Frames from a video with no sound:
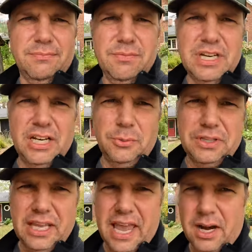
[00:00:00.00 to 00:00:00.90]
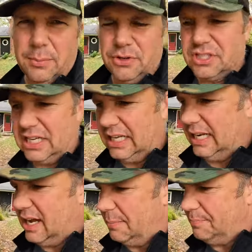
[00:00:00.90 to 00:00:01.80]
dealing with the animals,
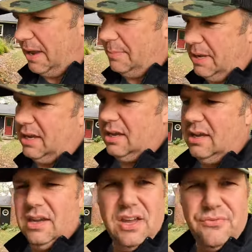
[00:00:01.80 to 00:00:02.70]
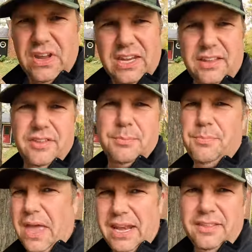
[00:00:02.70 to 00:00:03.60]
cleaning up maybe, feeding them,
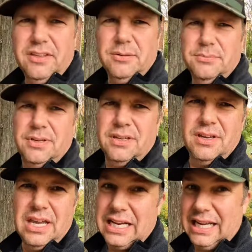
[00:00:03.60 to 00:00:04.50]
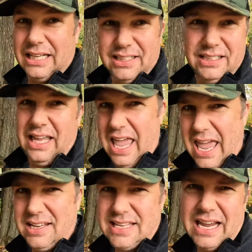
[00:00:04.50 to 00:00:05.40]
petting them, collecting the
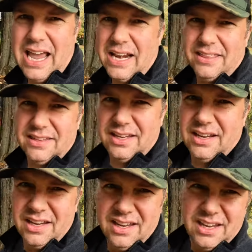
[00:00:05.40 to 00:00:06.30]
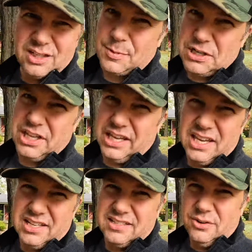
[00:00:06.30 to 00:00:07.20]
eggs, that kind of thing. Especially
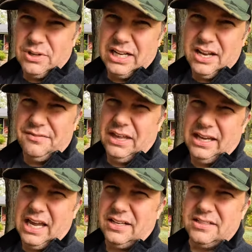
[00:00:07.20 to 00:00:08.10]
kids, they really love that kind of